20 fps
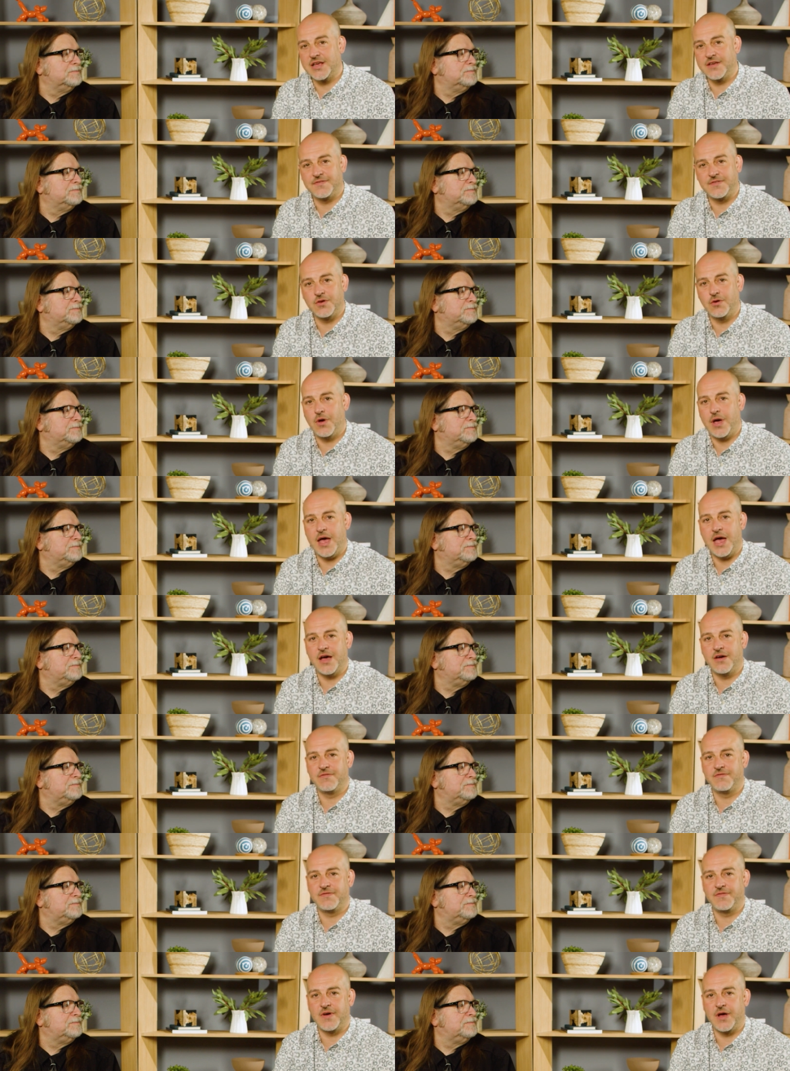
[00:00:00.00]
Speaker 1: if you
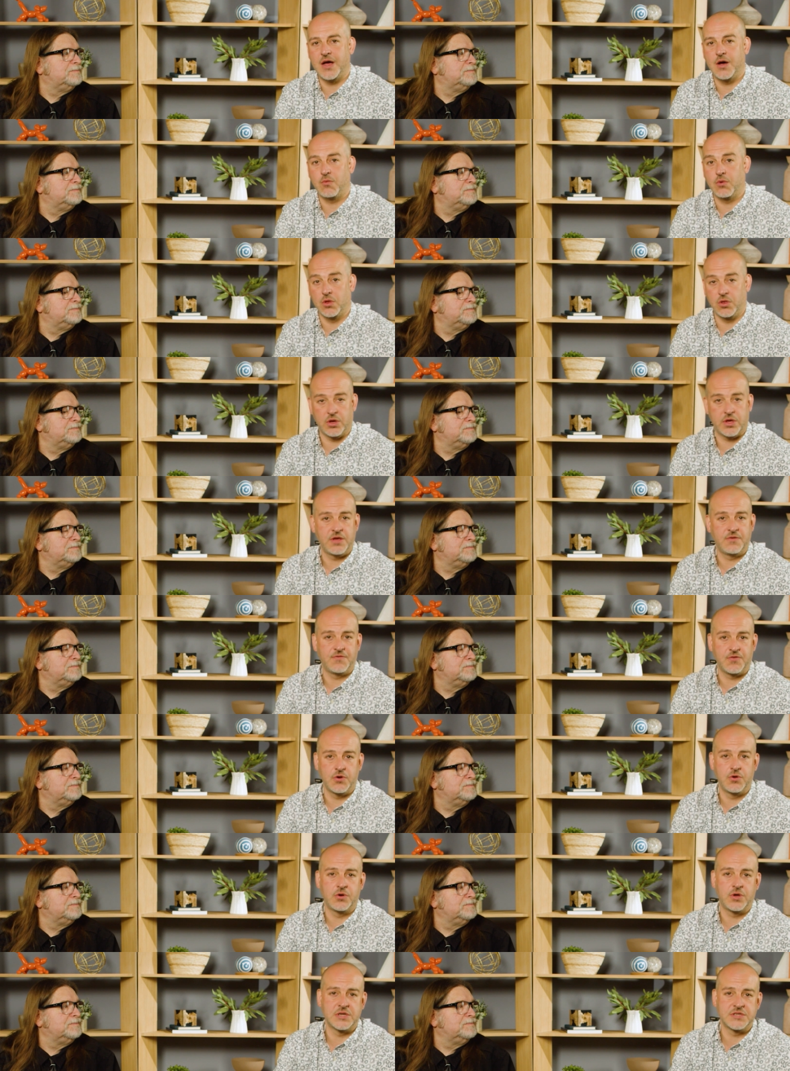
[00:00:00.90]
have, uh, we're looking for
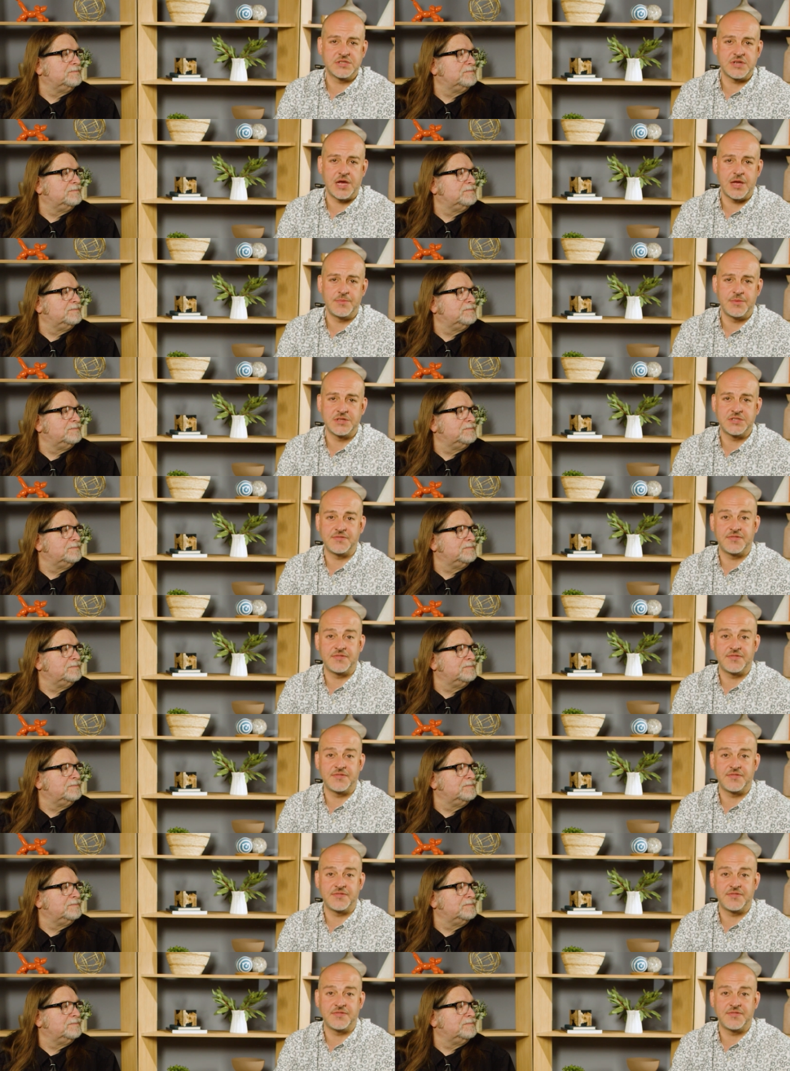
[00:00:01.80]
new consignments.